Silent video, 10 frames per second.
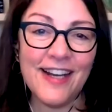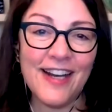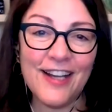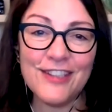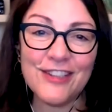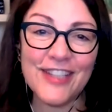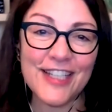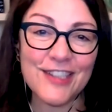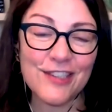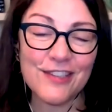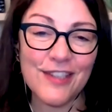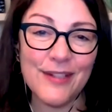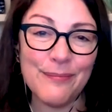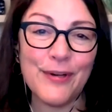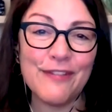I also think it's
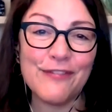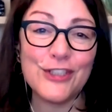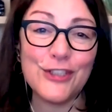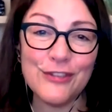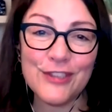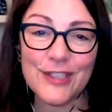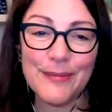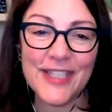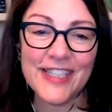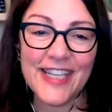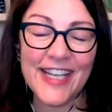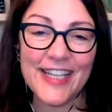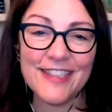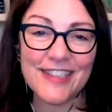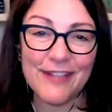important for students to be
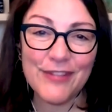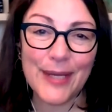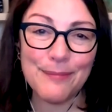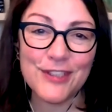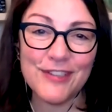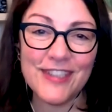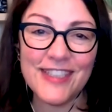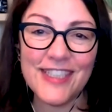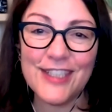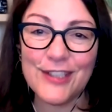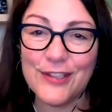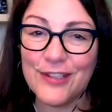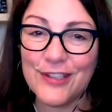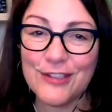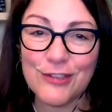engaged. I have the opportunity to go
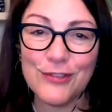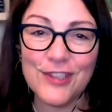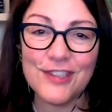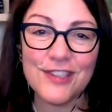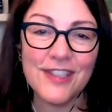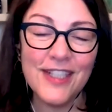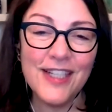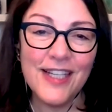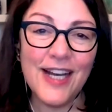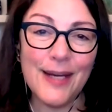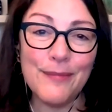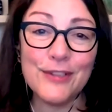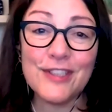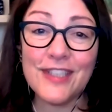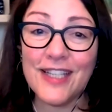to schools, um,
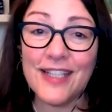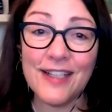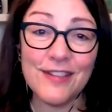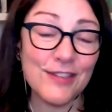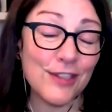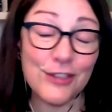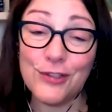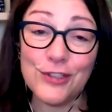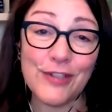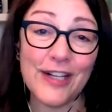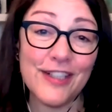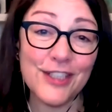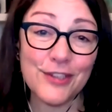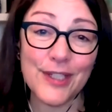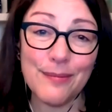mostly the schools throughout our
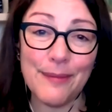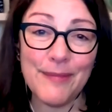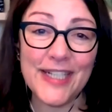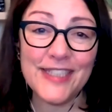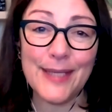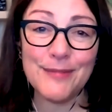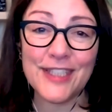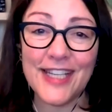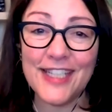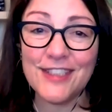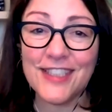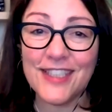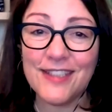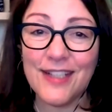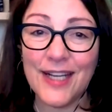district, but many times
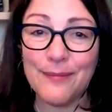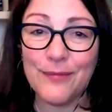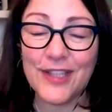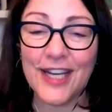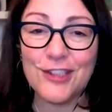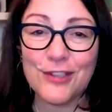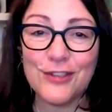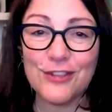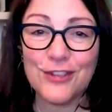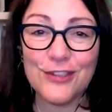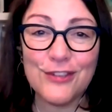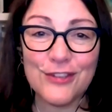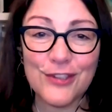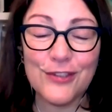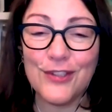engaging um, with high school
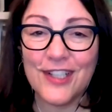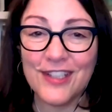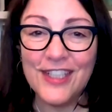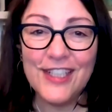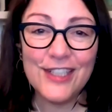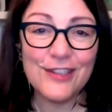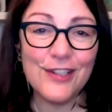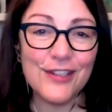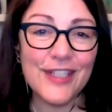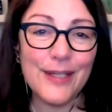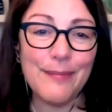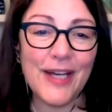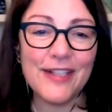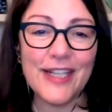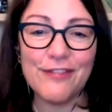students who are learning
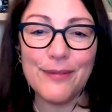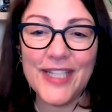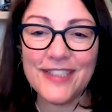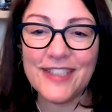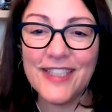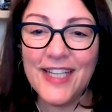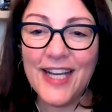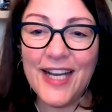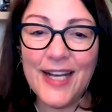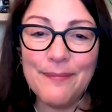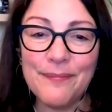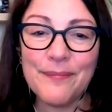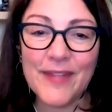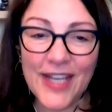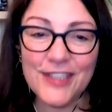about government. Um,
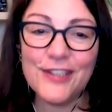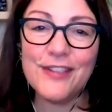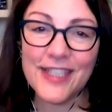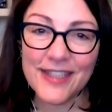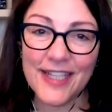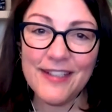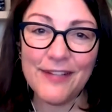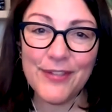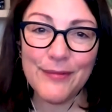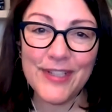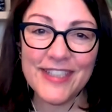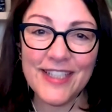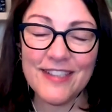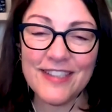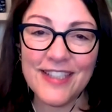I do think that everyone
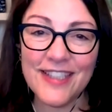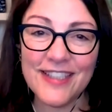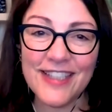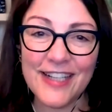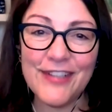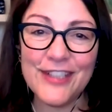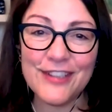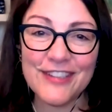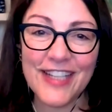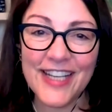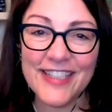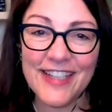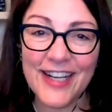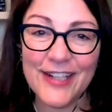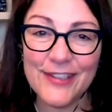needs to kind of understand
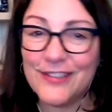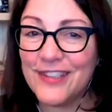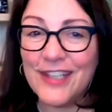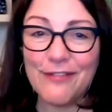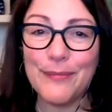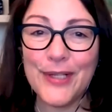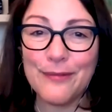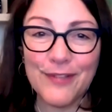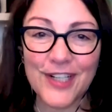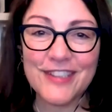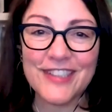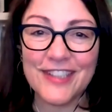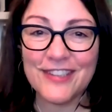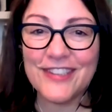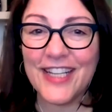how government works,
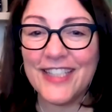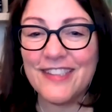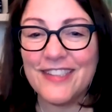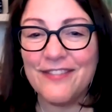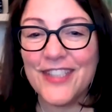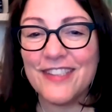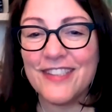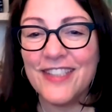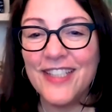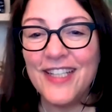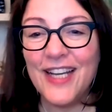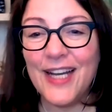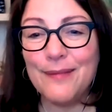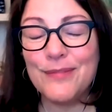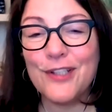understand civics,
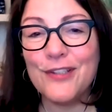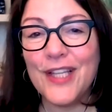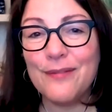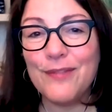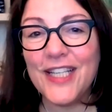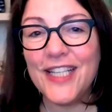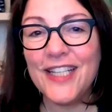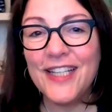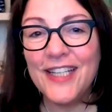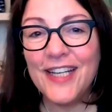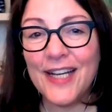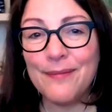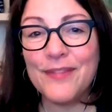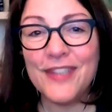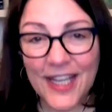um, so that we
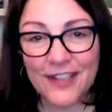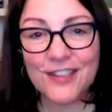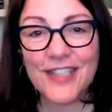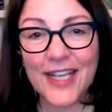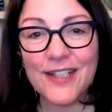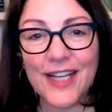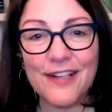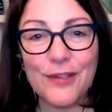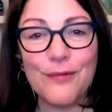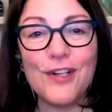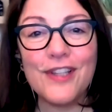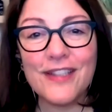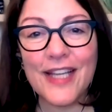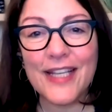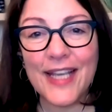um, they understand kind of the role
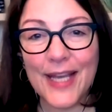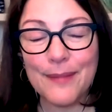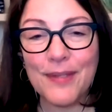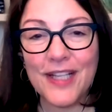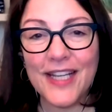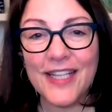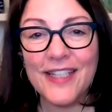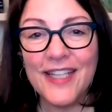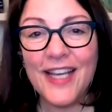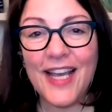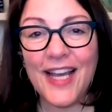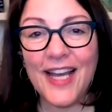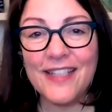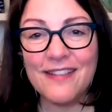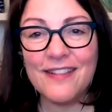that they can play.
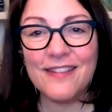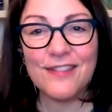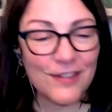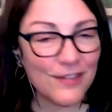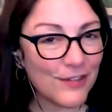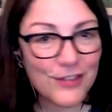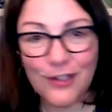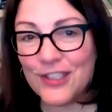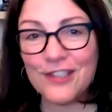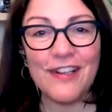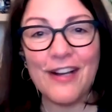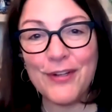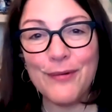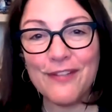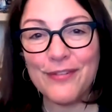And so it's
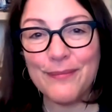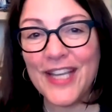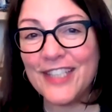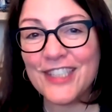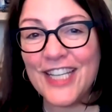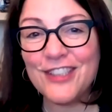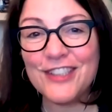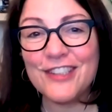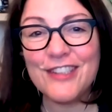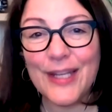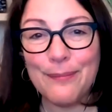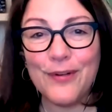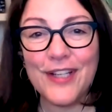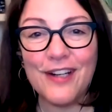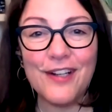everywhere from the educational
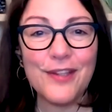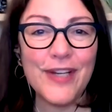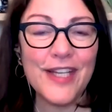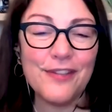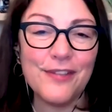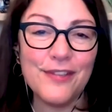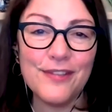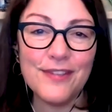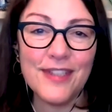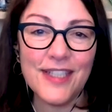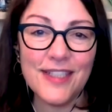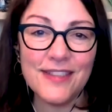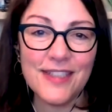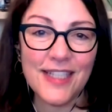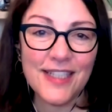standpoint all the way through
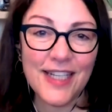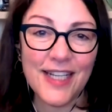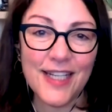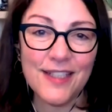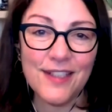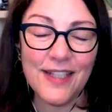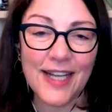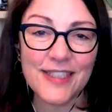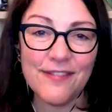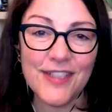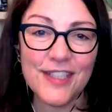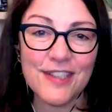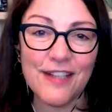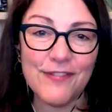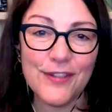the day to day
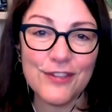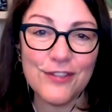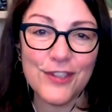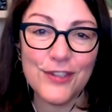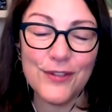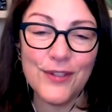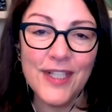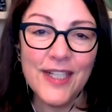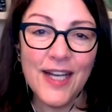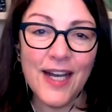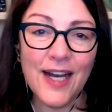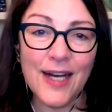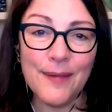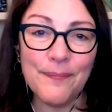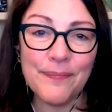activities that folks do
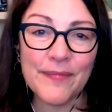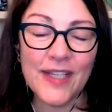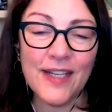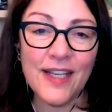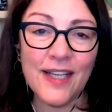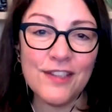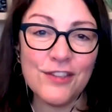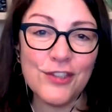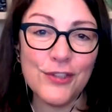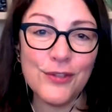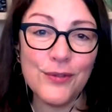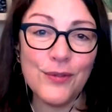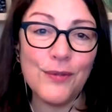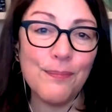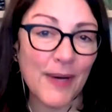um,
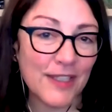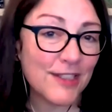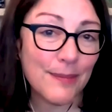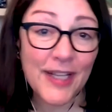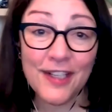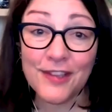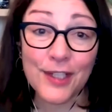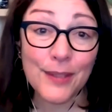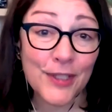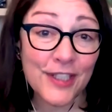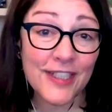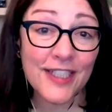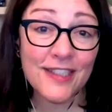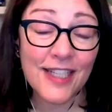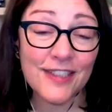to participate in their
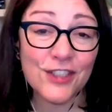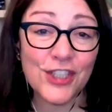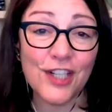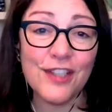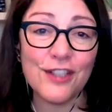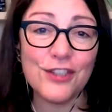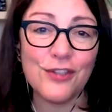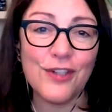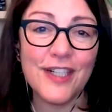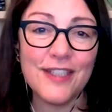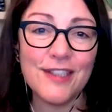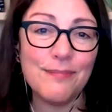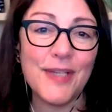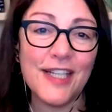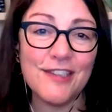communities and to share their stories
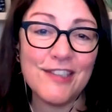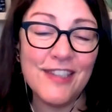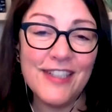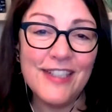because